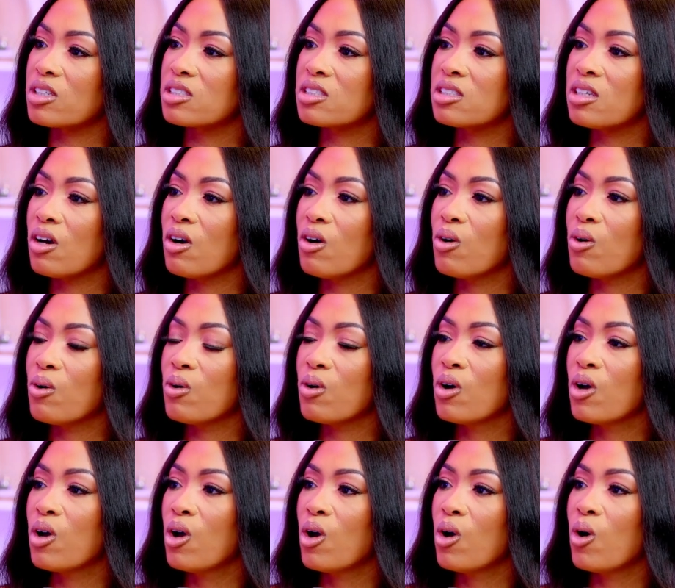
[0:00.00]

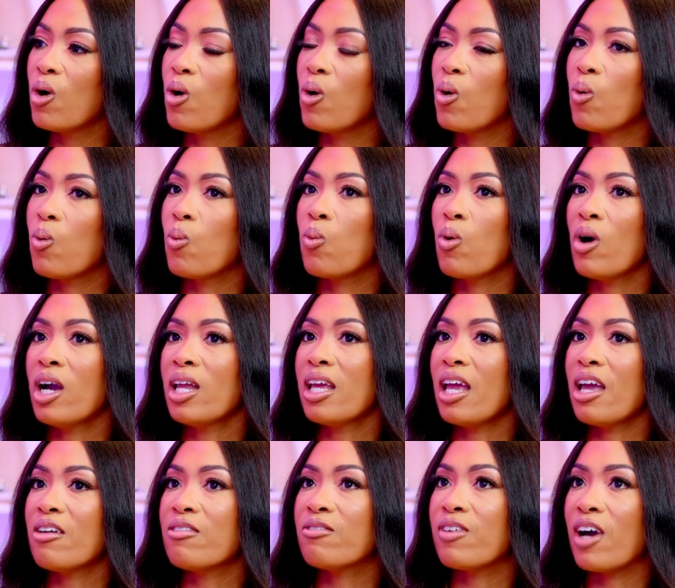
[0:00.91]
So what
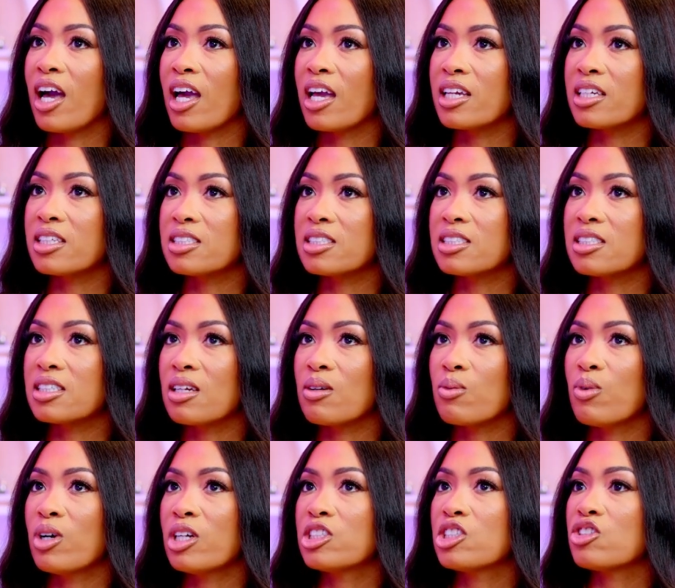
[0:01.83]
advice
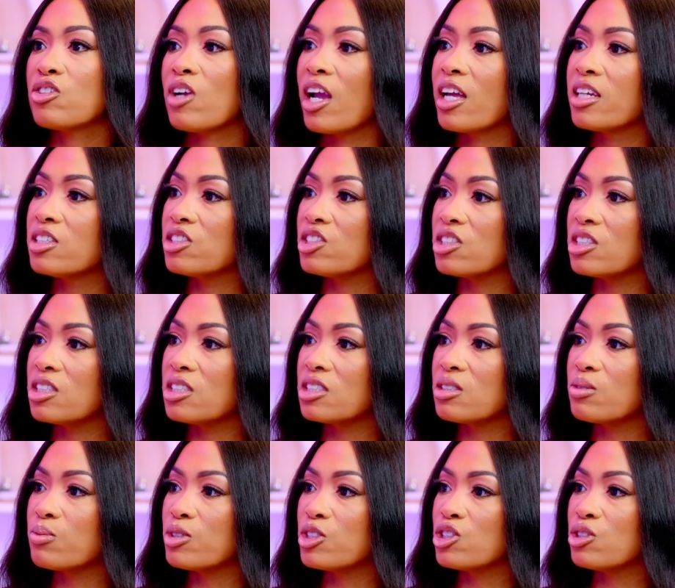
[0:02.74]
and what
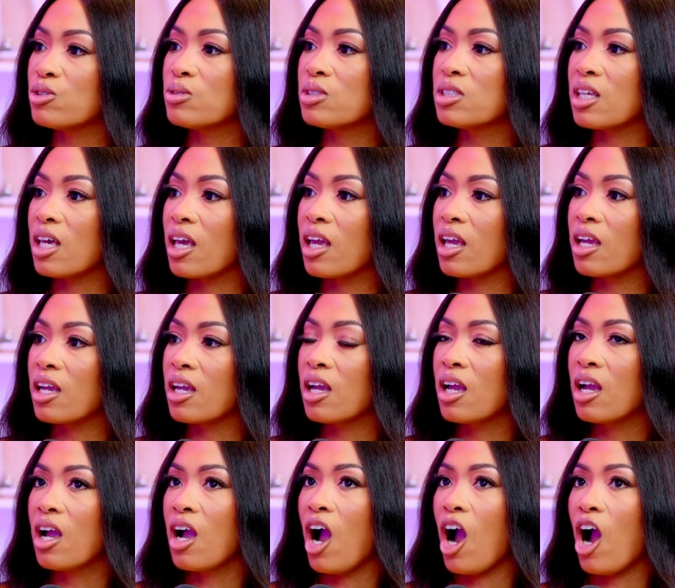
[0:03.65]
strategies would you say
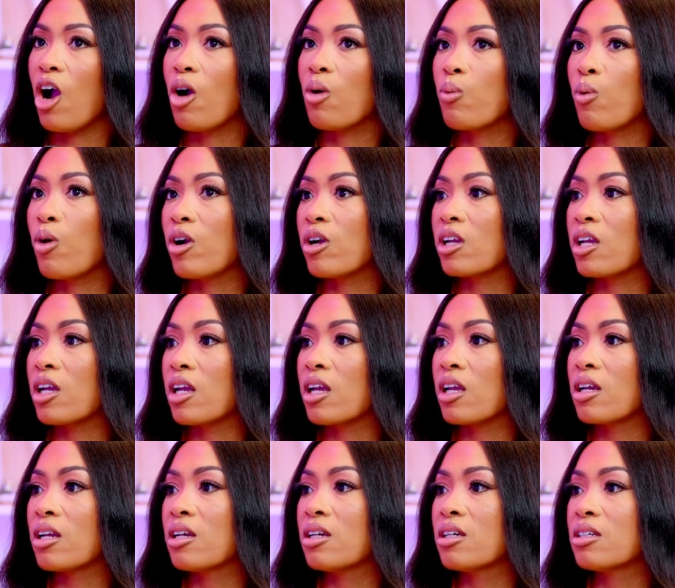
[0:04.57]
are
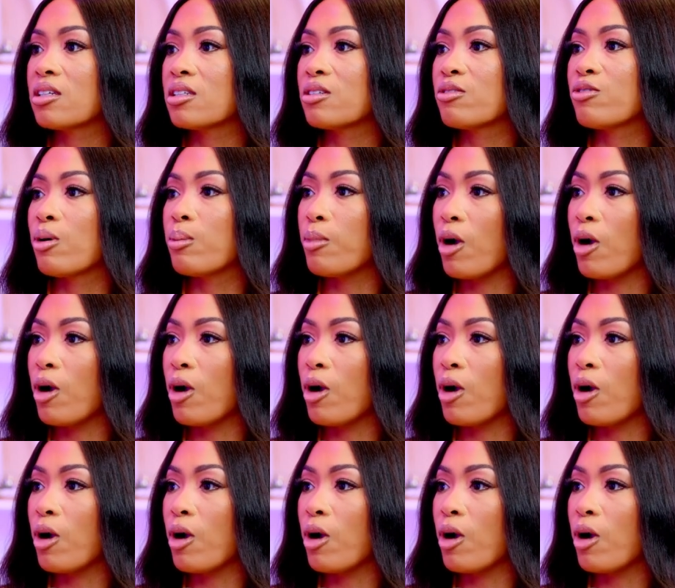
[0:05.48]
working for